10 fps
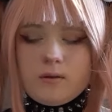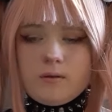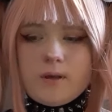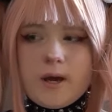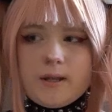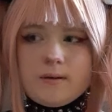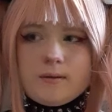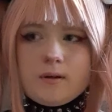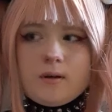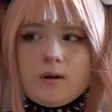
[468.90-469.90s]
then
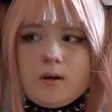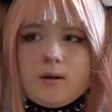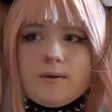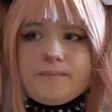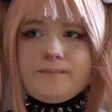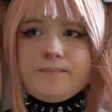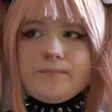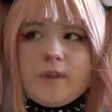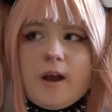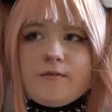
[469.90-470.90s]

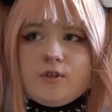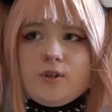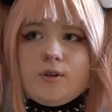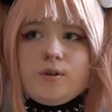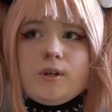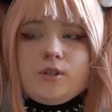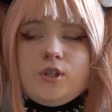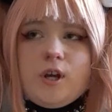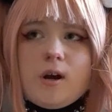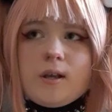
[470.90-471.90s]
after the
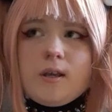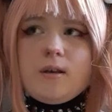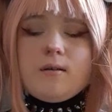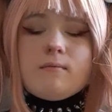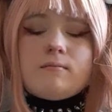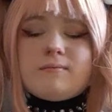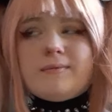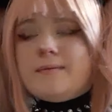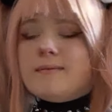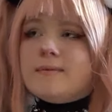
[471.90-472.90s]
Chiaki
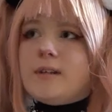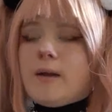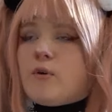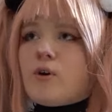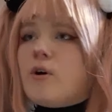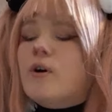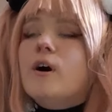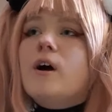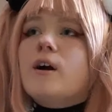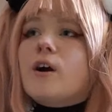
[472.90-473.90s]
gamer girl
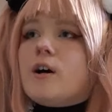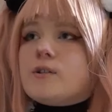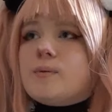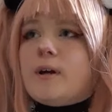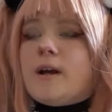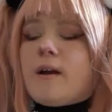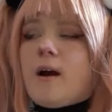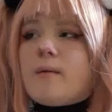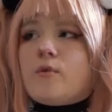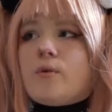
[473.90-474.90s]
cosplay,
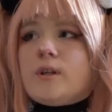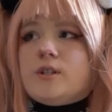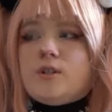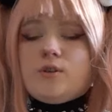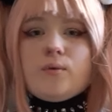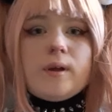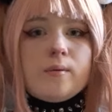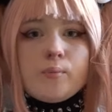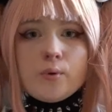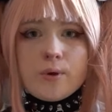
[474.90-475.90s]
I'm going to do
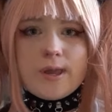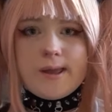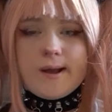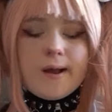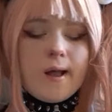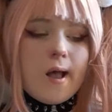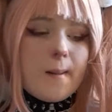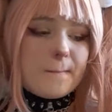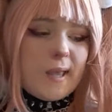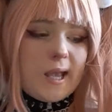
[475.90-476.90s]
Ibuki
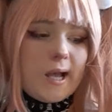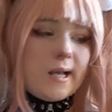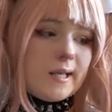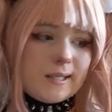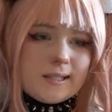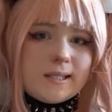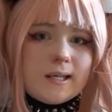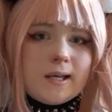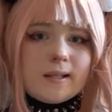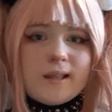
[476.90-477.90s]
because
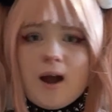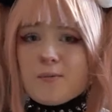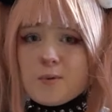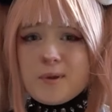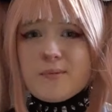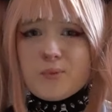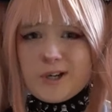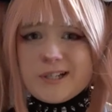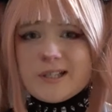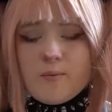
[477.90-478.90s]
that will be
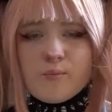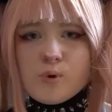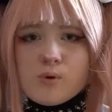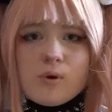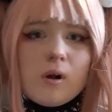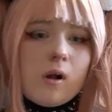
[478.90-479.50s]
pretty simple.